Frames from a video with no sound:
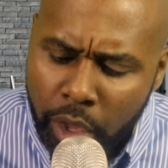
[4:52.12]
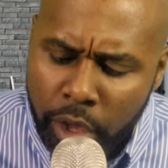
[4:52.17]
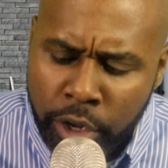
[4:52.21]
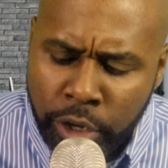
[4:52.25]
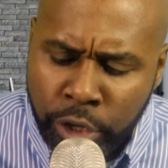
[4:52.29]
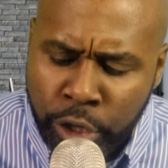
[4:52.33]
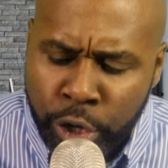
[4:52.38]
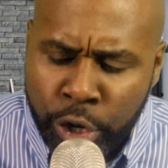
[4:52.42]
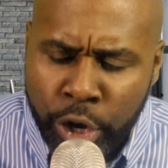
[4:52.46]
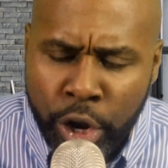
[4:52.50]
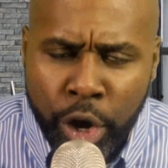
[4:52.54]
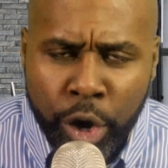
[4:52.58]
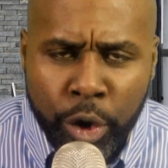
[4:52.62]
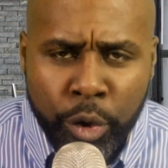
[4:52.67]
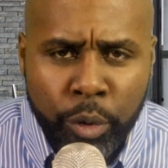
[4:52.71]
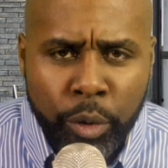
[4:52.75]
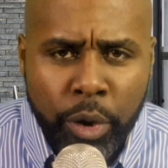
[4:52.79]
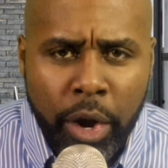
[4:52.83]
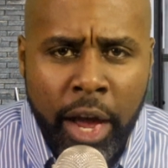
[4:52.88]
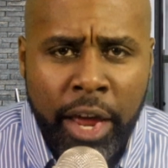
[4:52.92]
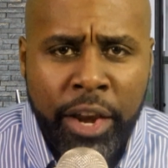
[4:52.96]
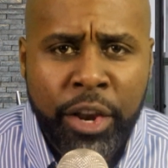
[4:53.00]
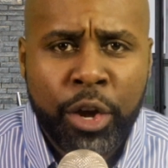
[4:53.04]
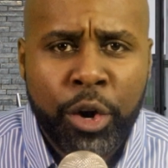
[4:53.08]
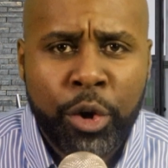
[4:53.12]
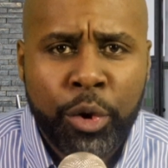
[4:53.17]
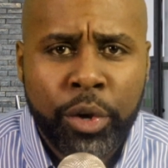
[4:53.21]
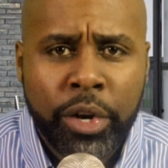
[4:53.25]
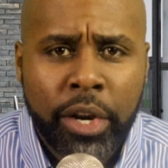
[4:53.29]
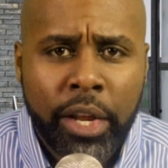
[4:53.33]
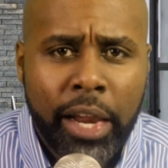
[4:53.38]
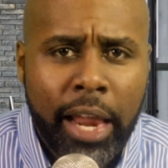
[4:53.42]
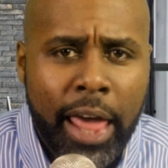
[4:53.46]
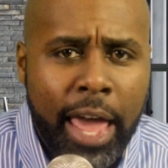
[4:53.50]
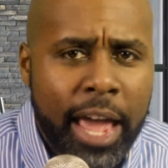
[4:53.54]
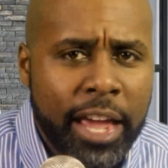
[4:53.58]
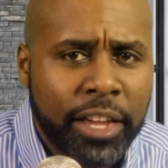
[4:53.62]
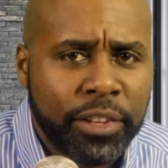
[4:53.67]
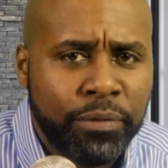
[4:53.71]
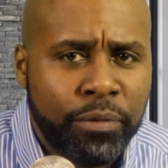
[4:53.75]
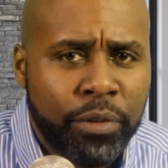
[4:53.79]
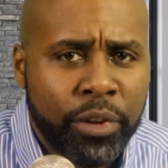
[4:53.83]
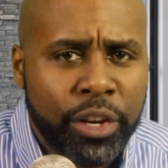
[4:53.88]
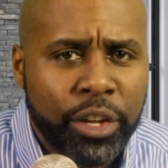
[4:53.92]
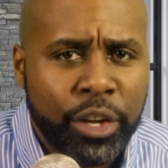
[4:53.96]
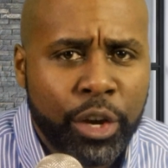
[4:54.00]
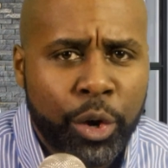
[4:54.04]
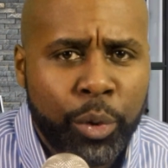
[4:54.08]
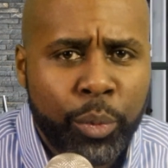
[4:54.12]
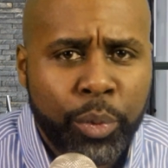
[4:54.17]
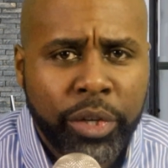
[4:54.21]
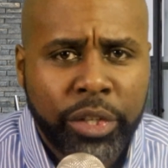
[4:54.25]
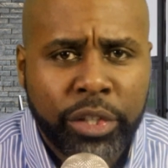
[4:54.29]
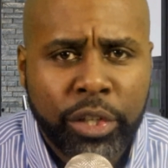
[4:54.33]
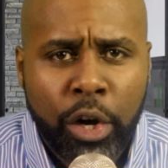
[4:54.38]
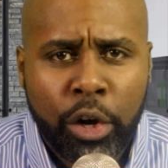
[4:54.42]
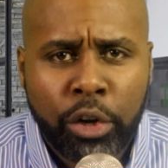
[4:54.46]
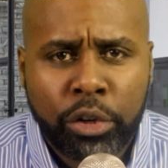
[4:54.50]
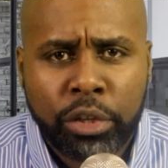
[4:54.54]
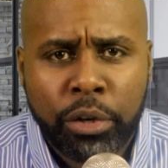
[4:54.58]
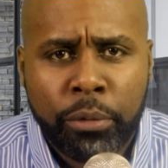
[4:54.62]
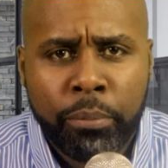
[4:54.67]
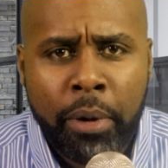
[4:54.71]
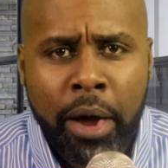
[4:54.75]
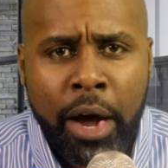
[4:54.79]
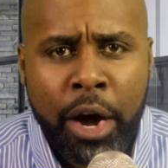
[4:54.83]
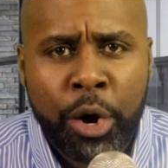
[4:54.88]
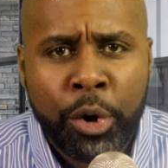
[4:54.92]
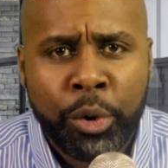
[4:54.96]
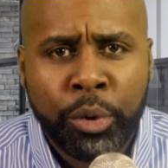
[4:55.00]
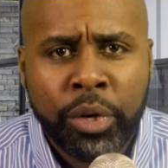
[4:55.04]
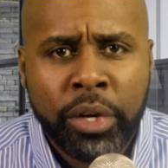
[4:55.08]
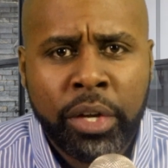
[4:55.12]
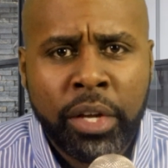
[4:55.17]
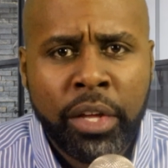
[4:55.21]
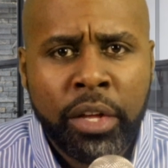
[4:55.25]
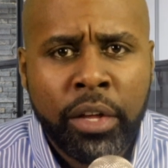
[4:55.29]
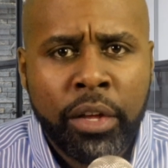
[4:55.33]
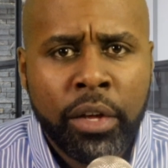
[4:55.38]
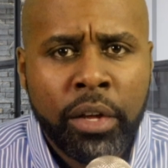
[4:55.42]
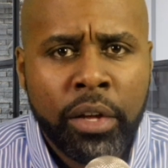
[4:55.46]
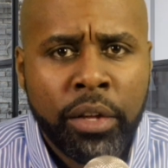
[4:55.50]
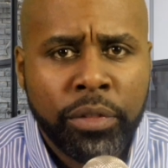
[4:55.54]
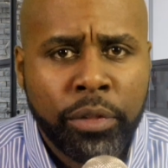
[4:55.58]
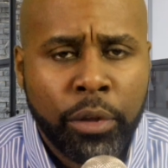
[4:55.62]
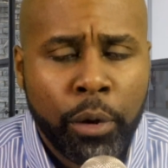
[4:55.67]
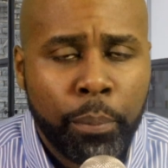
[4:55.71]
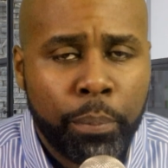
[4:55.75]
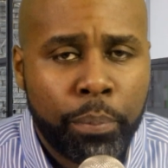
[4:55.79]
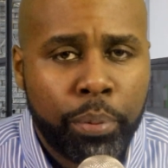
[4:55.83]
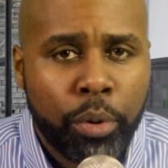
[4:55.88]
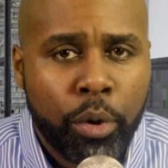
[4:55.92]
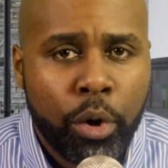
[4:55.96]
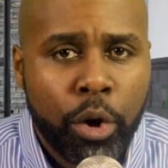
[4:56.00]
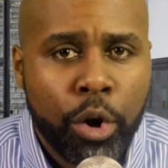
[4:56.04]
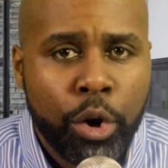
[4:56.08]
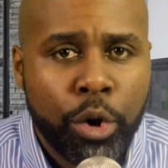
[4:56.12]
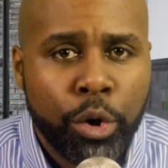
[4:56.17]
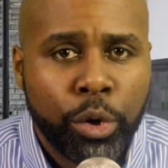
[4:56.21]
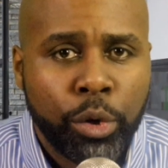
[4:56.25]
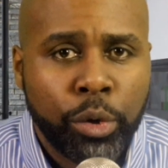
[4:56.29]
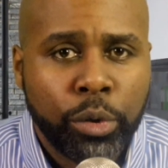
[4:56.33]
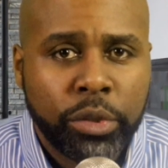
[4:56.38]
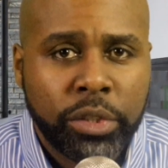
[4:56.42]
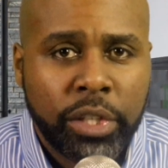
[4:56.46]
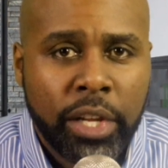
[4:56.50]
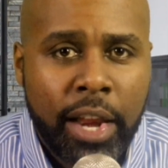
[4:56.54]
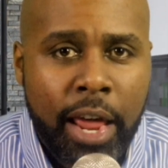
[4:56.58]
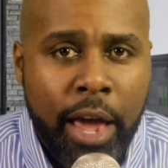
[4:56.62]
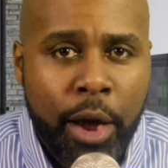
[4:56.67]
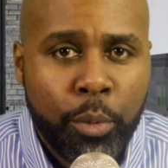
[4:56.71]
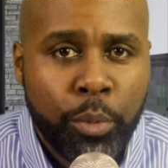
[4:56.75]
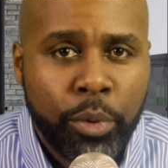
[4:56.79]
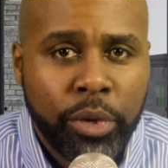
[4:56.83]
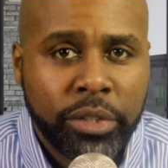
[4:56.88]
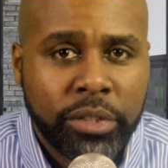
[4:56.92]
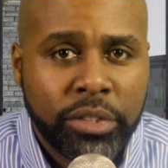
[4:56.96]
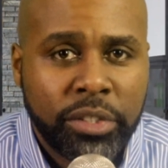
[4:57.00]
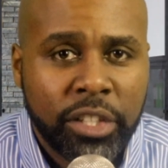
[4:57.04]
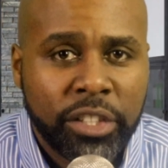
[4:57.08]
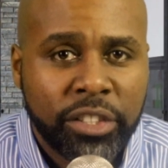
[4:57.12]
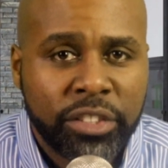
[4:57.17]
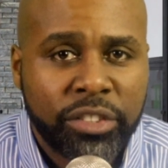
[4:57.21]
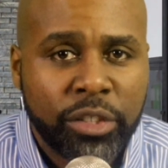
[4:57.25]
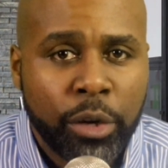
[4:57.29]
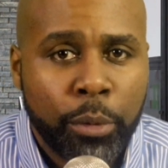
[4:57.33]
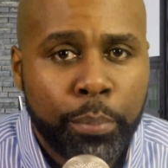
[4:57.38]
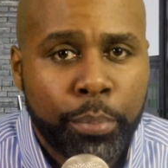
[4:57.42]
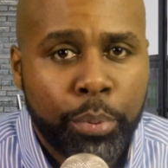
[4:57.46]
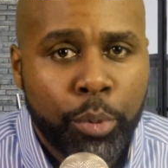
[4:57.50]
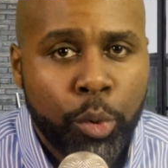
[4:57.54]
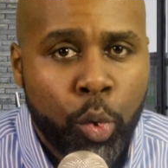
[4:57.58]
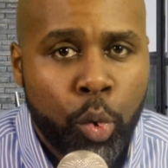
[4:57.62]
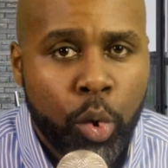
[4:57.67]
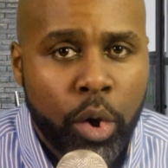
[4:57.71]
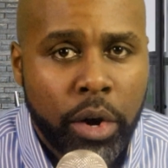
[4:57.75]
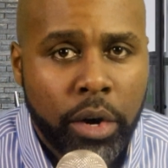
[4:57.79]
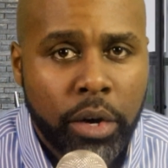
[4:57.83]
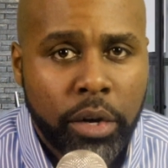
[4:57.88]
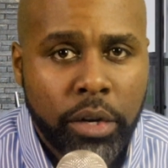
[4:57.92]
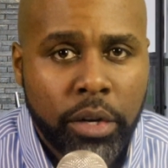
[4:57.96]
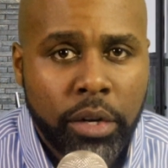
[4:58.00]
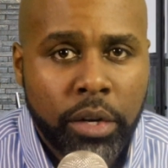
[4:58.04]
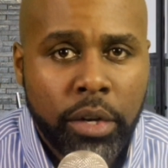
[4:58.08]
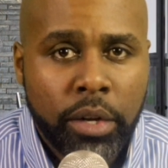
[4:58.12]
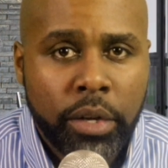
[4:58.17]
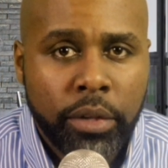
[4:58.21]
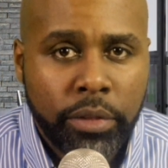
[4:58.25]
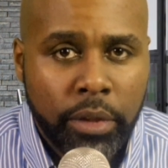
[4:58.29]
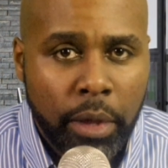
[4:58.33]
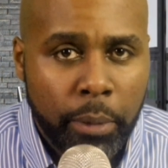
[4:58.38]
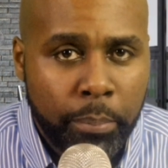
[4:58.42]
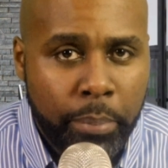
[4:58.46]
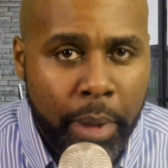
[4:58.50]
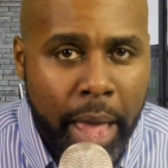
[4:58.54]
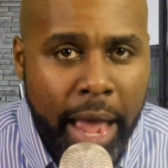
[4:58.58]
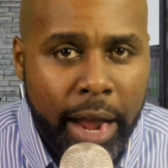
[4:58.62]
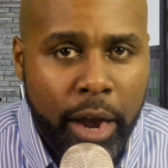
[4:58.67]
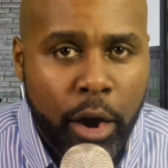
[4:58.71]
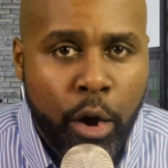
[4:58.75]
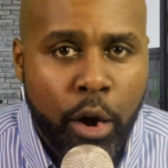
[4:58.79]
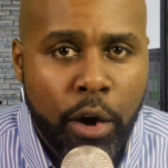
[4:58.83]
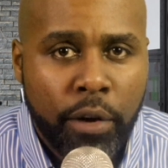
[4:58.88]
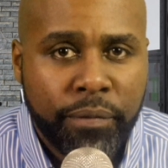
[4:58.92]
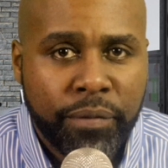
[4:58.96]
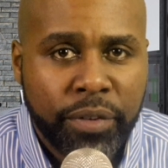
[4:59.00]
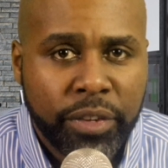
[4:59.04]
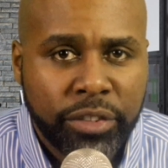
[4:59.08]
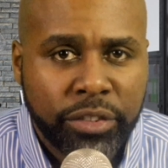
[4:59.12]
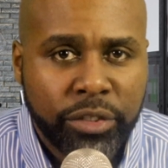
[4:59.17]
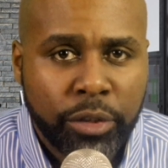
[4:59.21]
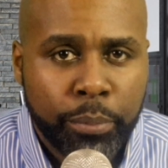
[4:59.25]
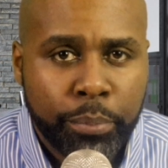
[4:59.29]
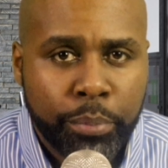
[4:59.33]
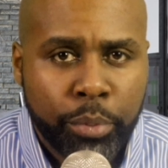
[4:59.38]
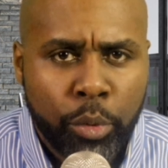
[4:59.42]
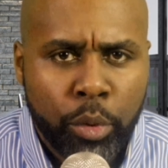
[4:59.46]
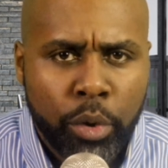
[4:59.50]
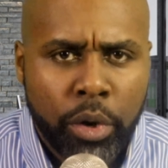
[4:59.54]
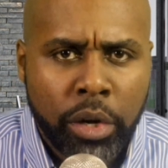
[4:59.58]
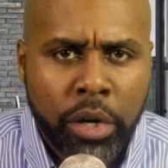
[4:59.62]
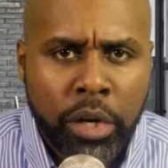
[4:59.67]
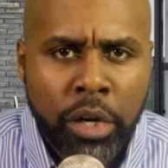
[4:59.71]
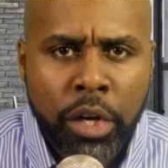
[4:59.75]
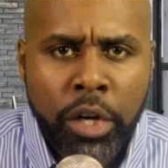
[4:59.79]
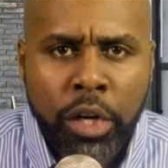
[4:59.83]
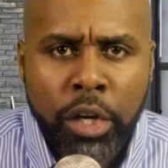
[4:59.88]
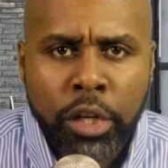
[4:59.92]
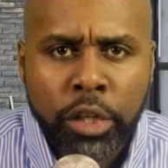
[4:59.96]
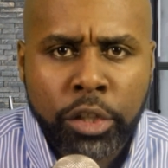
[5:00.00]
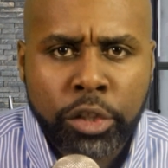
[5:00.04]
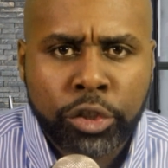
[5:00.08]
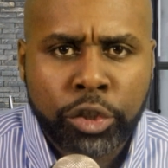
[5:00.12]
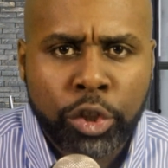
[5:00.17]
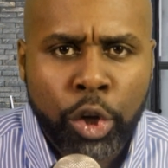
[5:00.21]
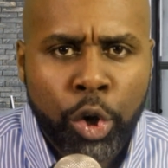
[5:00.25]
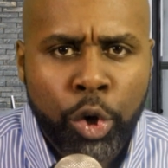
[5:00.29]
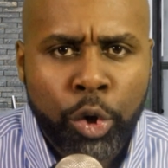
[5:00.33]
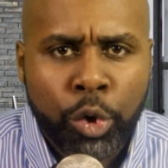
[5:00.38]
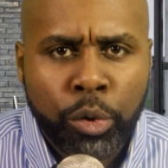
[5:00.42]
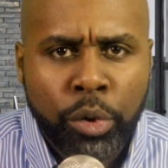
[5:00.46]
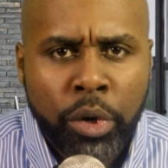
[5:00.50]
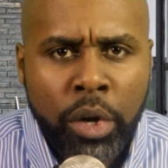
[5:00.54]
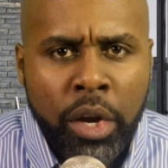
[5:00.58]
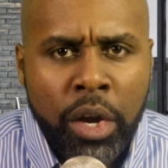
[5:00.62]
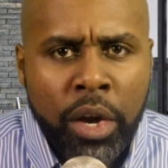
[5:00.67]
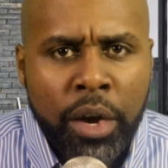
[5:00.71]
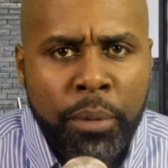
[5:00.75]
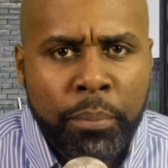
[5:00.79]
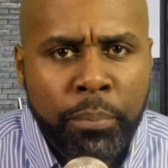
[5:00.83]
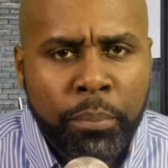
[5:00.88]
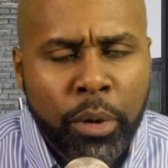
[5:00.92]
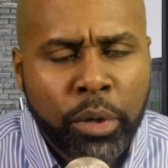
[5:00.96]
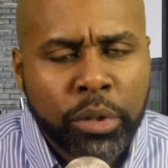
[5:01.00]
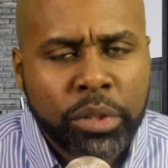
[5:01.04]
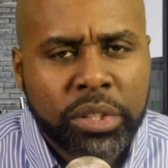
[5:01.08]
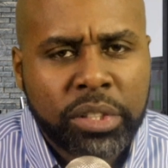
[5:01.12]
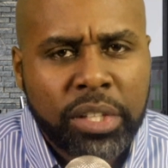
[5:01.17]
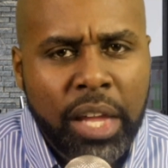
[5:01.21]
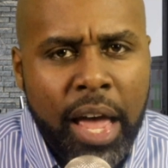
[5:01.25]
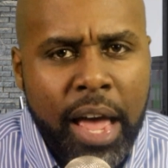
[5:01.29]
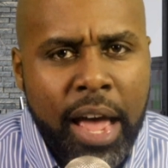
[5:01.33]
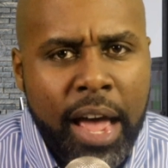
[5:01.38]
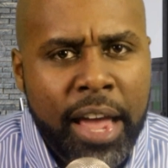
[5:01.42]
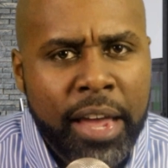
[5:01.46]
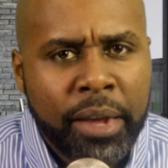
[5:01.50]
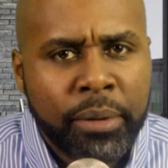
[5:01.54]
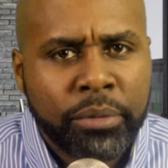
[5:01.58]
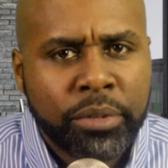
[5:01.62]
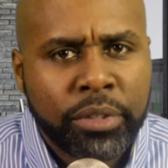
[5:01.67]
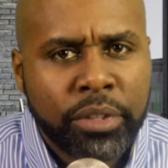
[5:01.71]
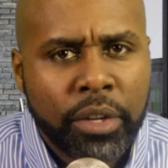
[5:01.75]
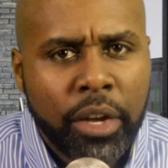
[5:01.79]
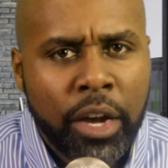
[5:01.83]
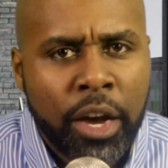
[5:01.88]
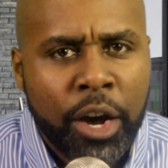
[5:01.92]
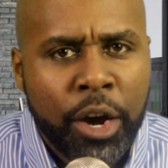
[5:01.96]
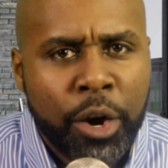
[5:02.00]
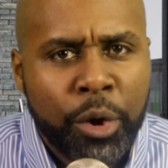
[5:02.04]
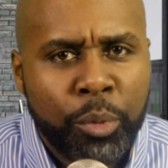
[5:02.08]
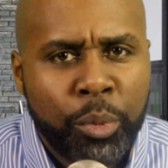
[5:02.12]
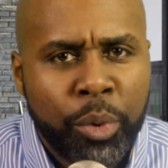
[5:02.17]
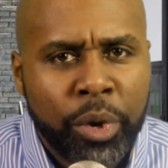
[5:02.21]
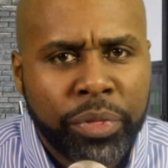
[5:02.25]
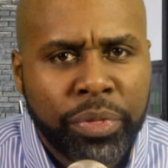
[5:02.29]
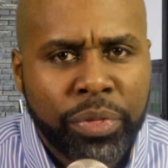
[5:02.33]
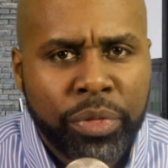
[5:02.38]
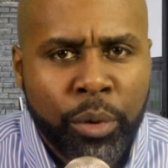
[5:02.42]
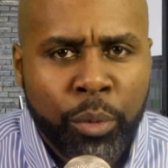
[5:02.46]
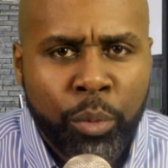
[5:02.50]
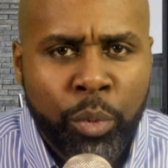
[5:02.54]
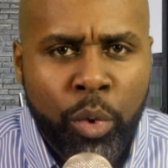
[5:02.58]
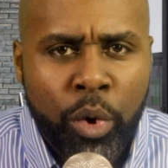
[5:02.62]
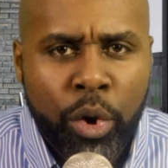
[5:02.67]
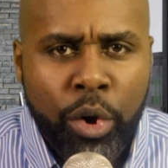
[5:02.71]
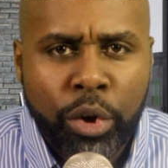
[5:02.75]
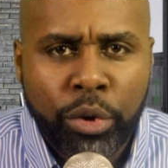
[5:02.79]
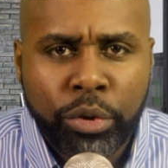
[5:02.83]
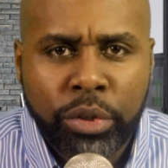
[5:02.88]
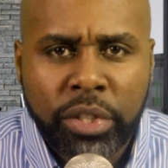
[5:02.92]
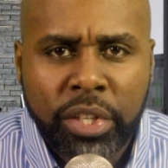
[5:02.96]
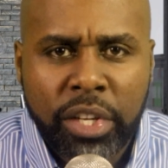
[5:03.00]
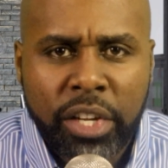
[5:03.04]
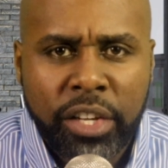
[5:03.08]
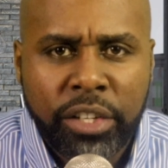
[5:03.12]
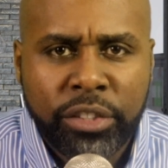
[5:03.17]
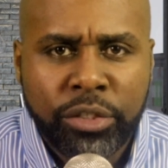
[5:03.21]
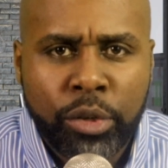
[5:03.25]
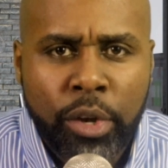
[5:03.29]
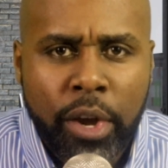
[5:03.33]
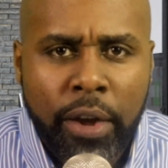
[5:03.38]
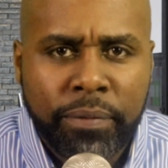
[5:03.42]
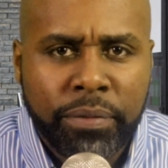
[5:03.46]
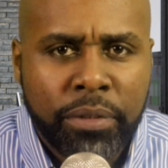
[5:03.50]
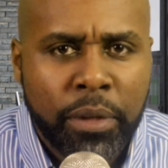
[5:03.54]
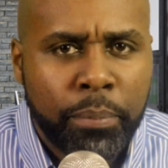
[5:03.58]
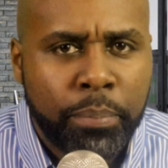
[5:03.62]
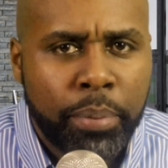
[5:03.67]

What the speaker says: I know in the last video we talked about the pros, and that was the support, the back office support. So most times with the royalties you have to